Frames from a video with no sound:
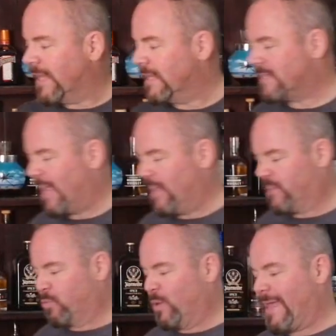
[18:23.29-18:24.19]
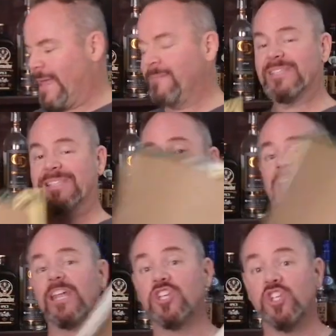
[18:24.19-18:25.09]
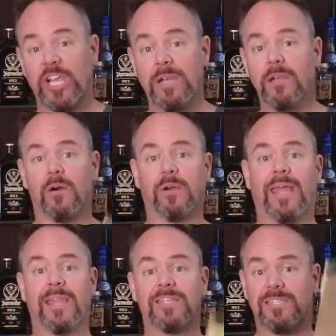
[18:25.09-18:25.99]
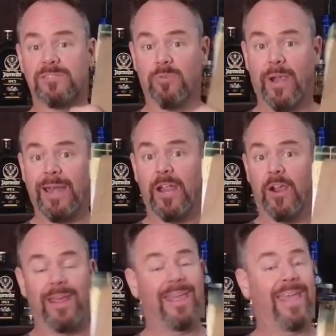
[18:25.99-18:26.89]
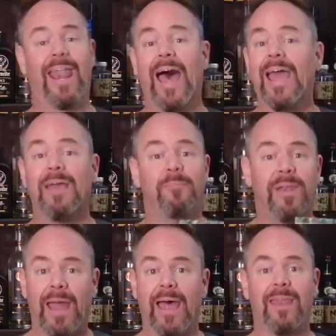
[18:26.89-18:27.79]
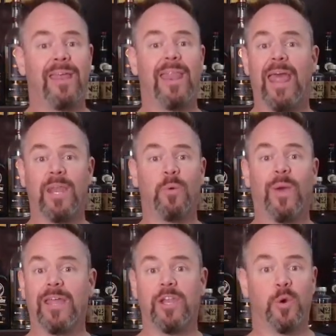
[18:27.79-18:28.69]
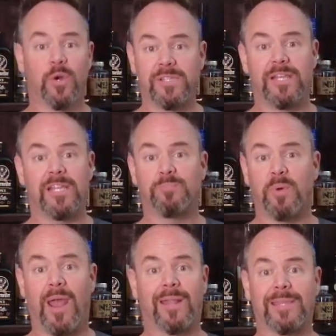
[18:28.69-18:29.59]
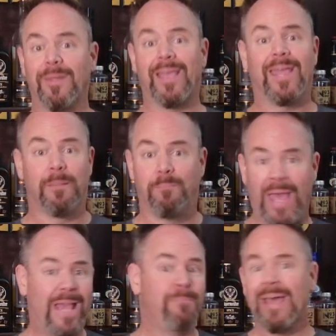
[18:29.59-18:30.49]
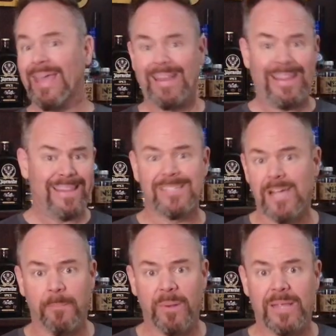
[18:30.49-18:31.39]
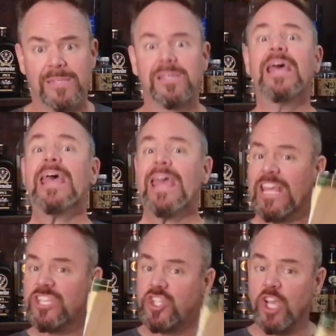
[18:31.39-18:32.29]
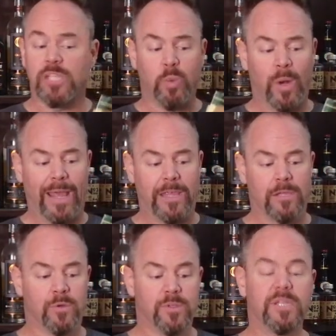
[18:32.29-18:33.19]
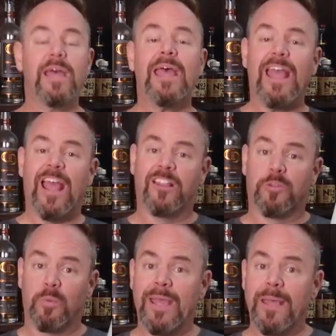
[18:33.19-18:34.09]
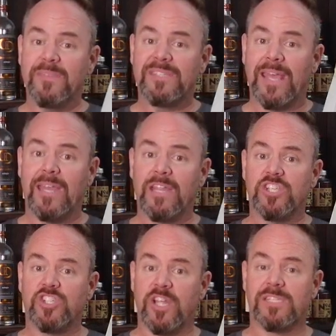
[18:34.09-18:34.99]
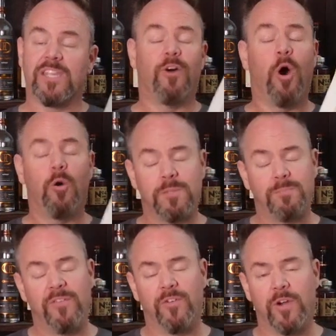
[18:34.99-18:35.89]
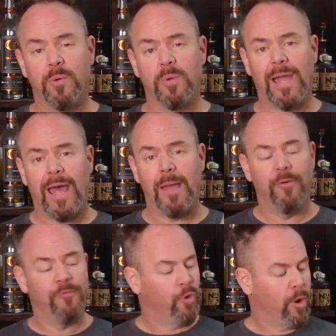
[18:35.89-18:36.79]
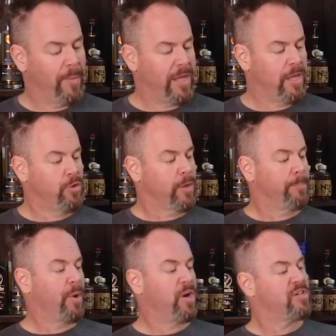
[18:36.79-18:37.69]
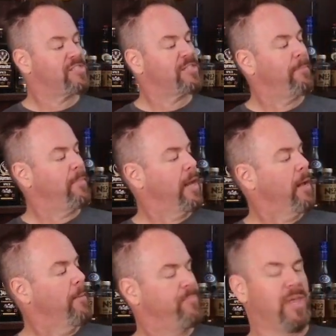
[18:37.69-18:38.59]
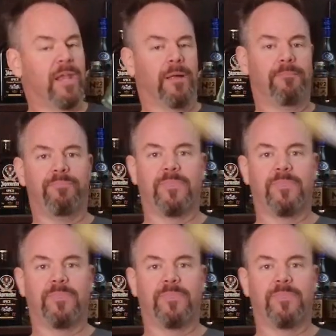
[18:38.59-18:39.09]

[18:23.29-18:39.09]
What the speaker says: is a 3M sanding sheet. Okay, this is right here, and again, I am not in any way endorsing this product. I'm not getting paid by any of these companies. It's just what I use. And 3M sanding sheets have always been very reliable for me. You can purchase them in a